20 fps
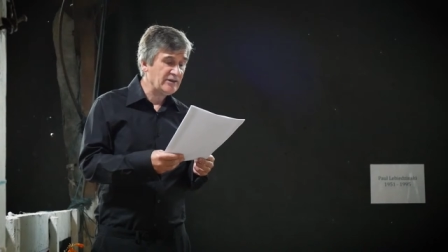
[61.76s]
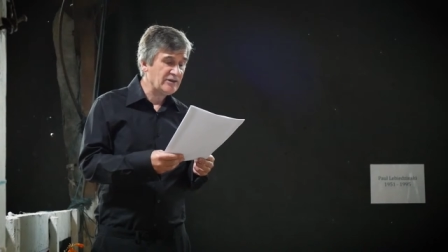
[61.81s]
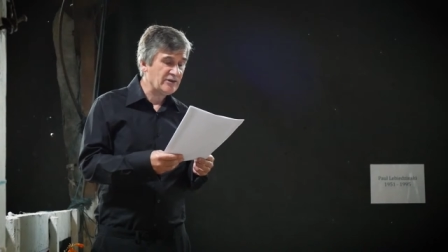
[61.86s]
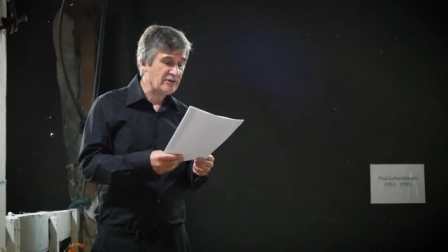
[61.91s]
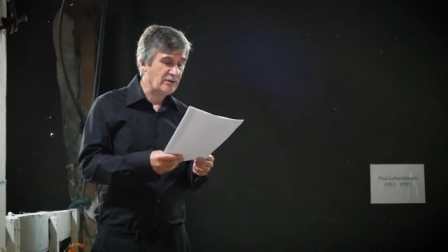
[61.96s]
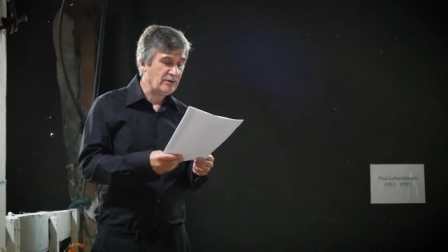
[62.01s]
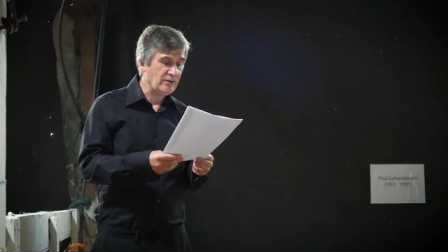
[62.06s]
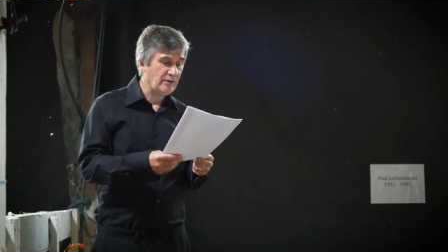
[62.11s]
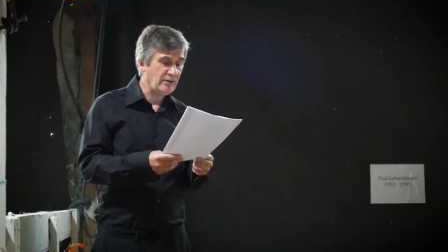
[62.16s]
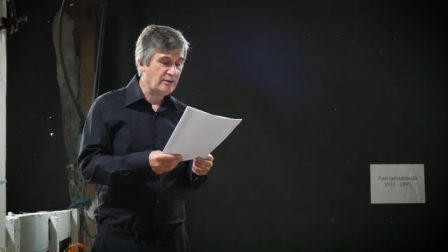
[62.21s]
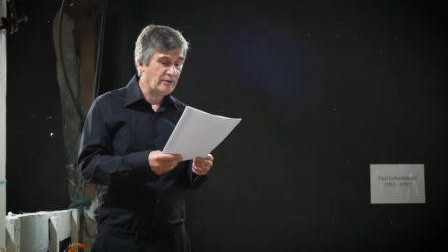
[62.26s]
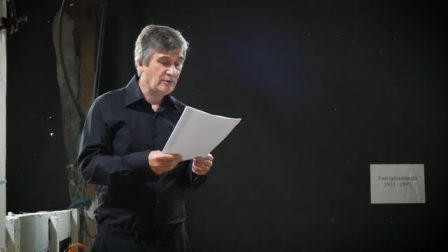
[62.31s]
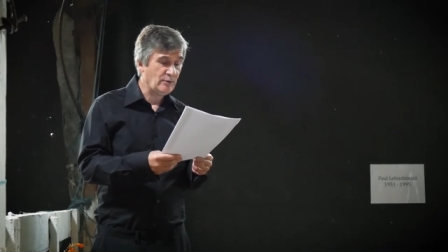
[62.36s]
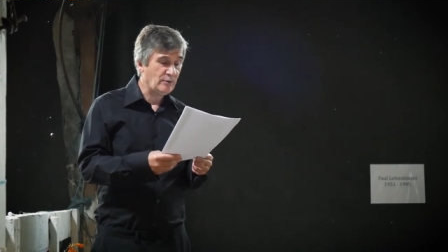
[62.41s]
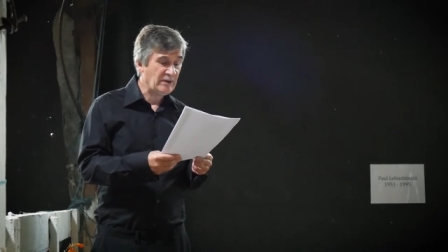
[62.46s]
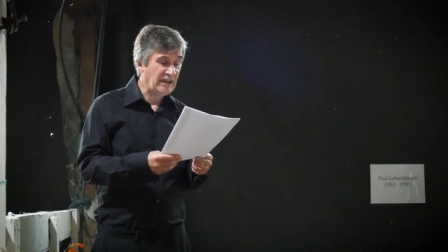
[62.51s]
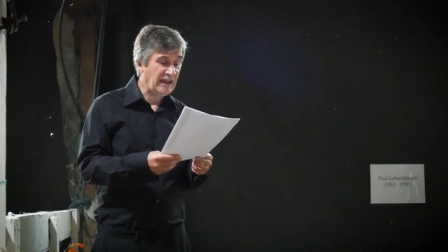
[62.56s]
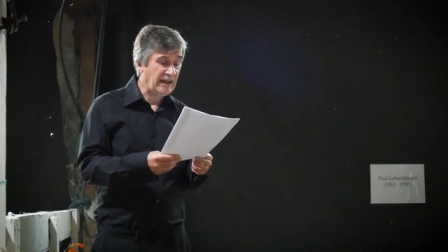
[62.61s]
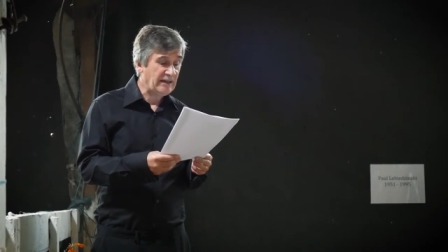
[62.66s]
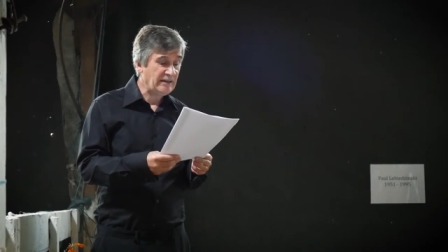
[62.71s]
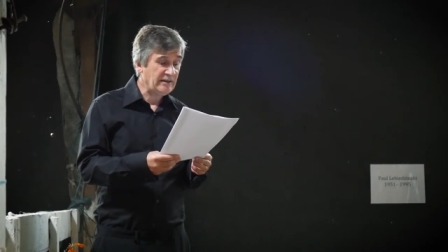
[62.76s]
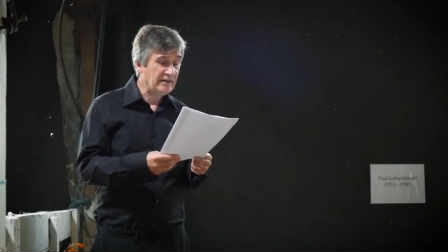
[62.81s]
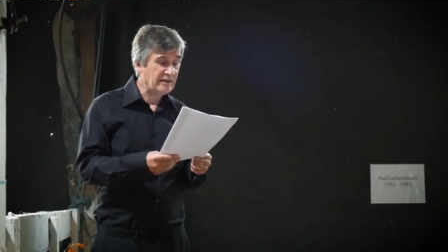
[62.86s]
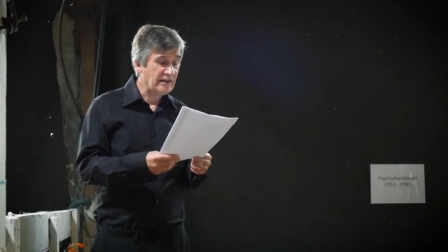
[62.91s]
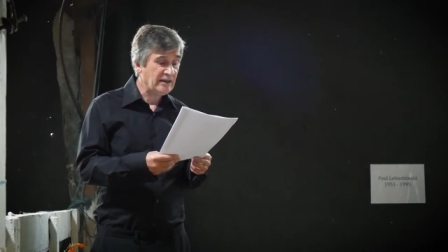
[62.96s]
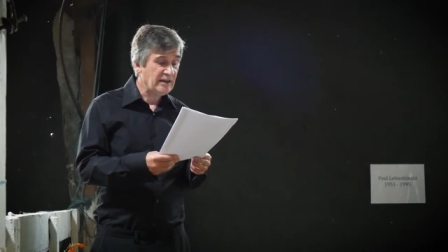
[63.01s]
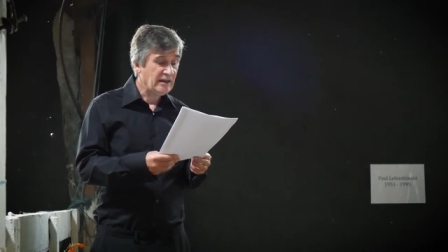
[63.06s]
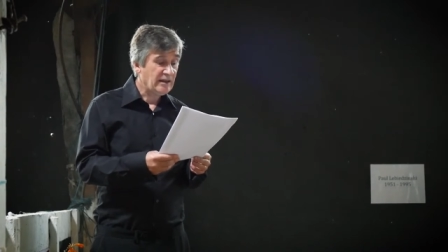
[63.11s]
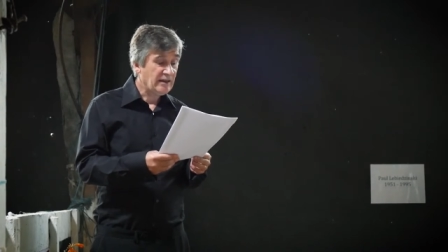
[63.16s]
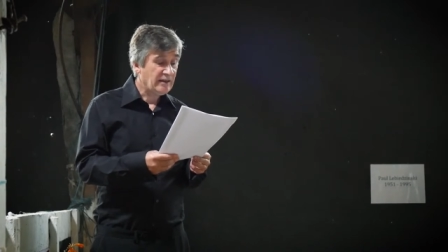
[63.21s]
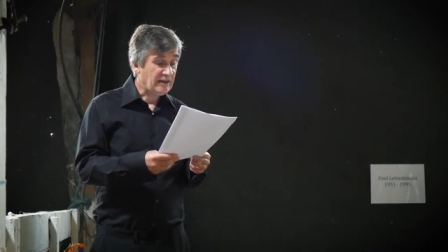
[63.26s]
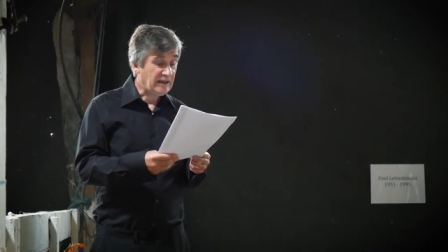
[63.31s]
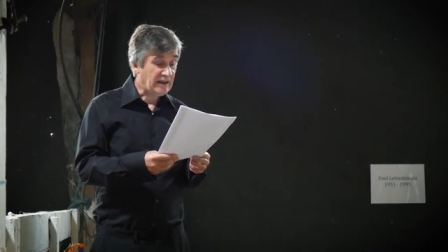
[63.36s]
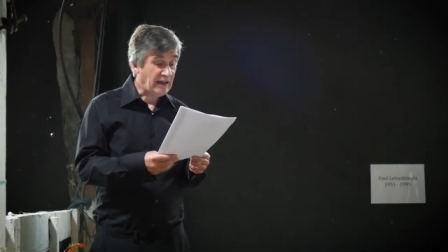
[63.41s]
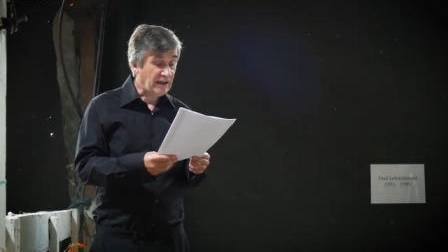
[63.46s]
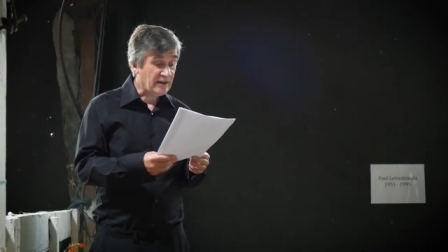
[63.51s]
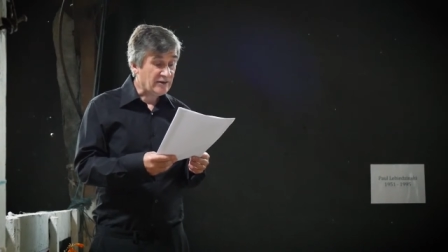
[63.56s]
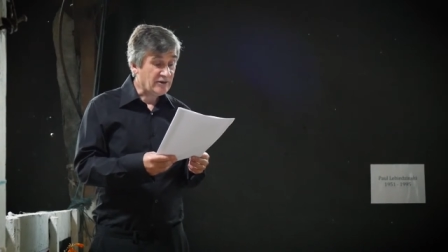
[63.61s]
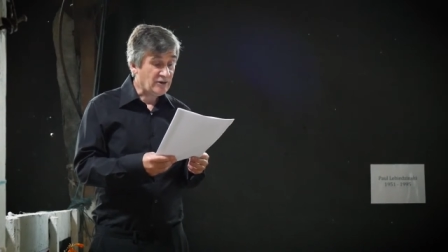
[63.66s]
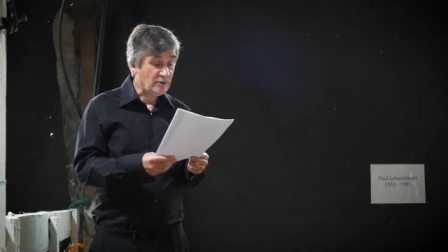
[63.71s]
sun, though yet the
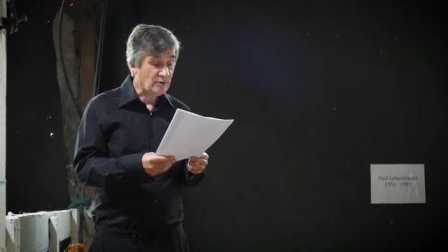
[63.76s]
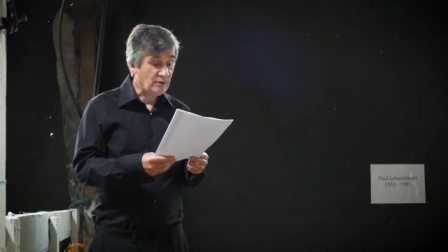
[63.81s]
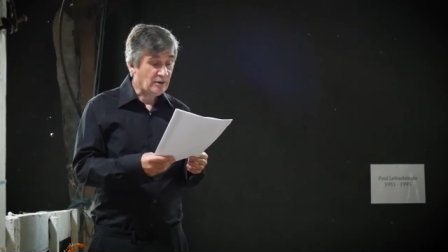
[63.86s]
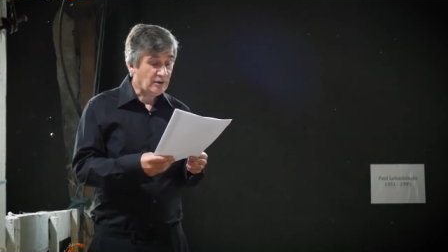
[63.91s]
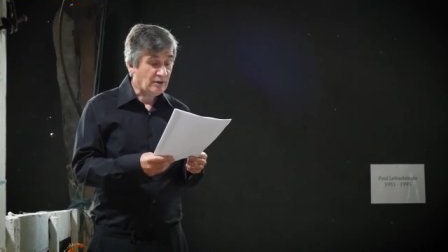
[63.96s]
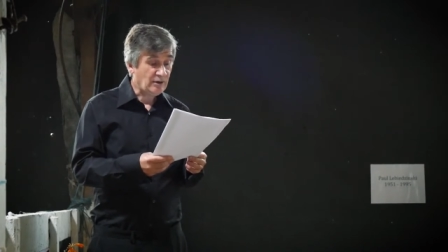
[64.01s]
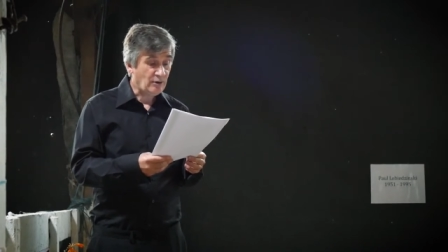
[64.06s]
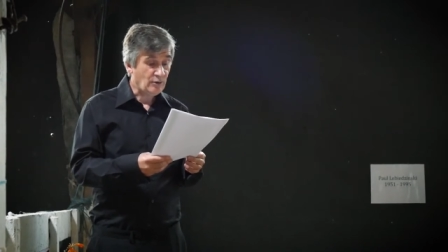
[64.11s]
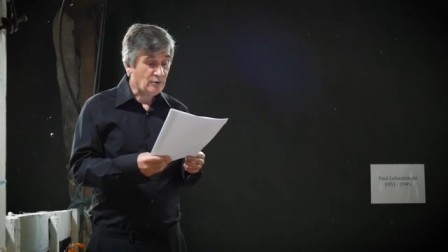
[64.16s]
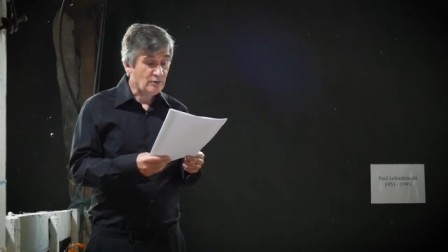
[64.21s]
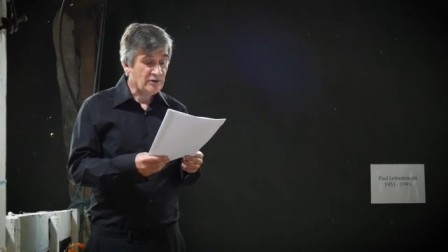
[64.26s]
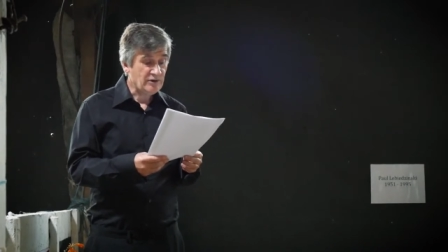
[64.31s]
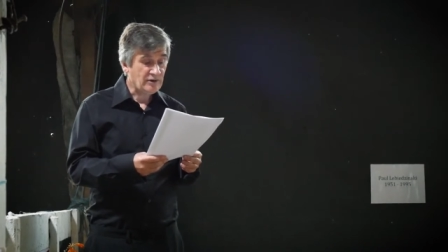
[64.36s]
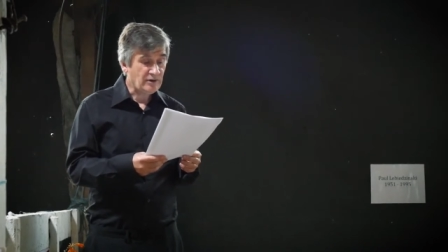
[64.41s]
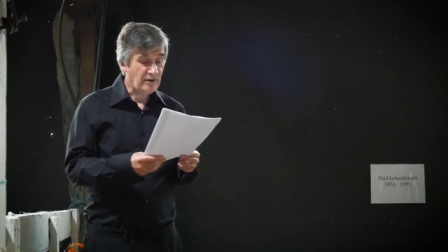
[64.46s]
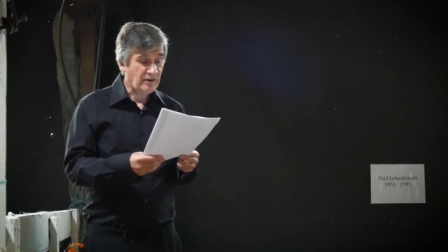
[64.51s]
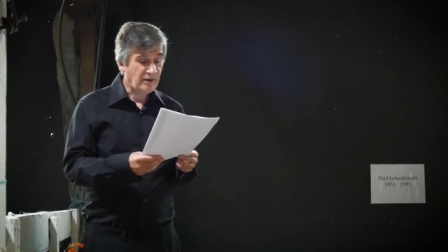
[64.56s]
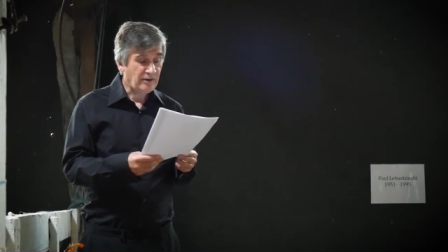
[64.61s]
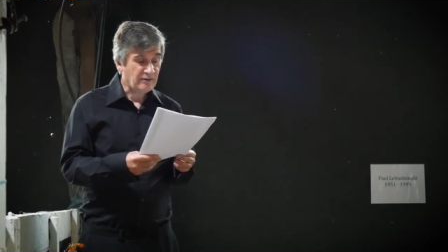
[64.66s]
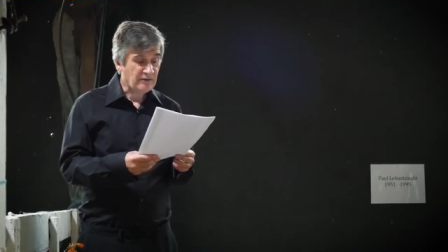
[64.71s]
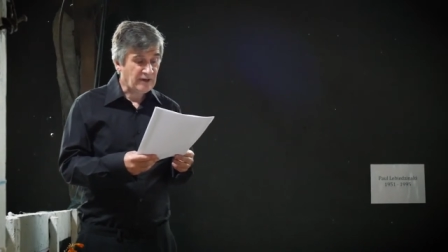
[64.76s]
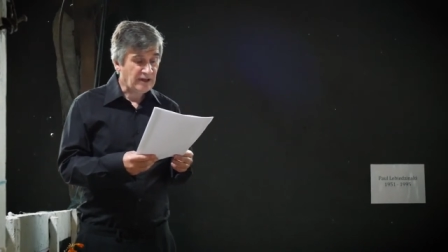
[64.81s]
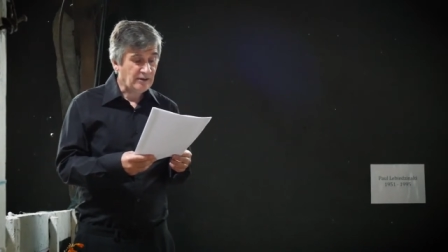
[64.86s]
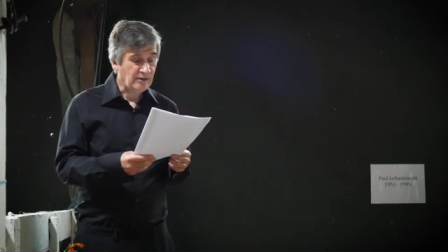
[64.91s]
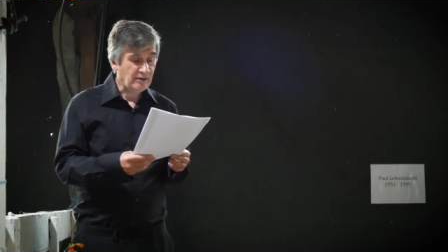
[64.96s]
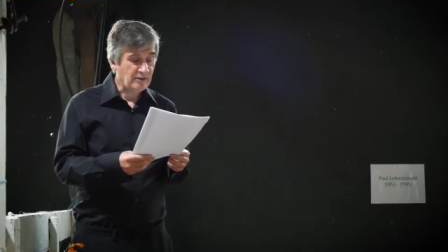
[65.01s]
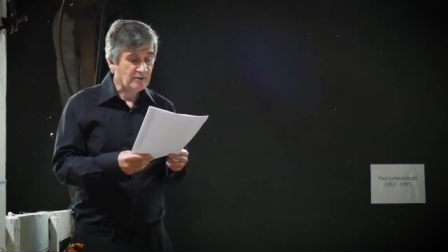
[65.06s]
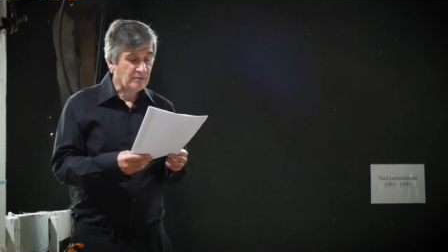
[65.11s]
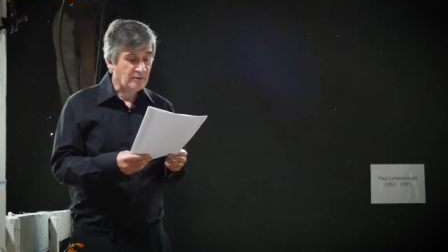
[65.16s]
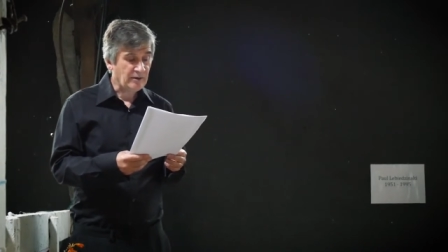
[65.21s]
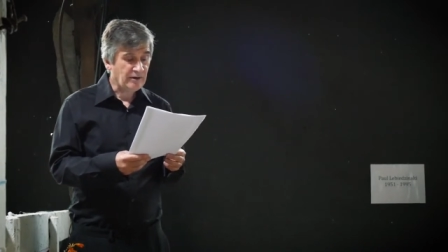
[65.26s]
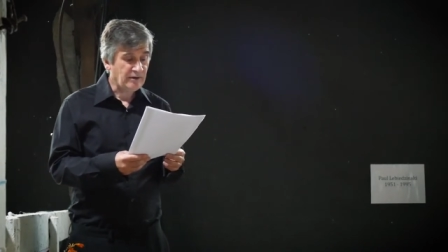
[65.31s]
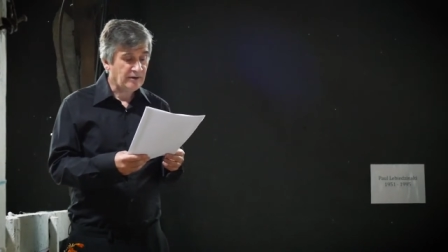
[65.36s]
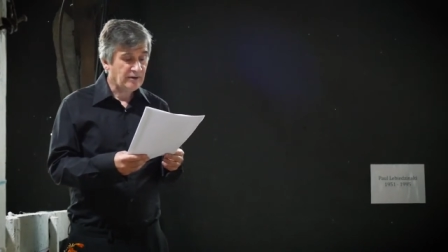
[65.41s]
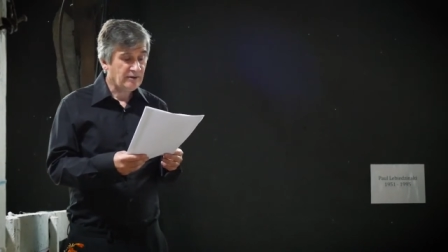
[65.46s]
azure ocean thrills with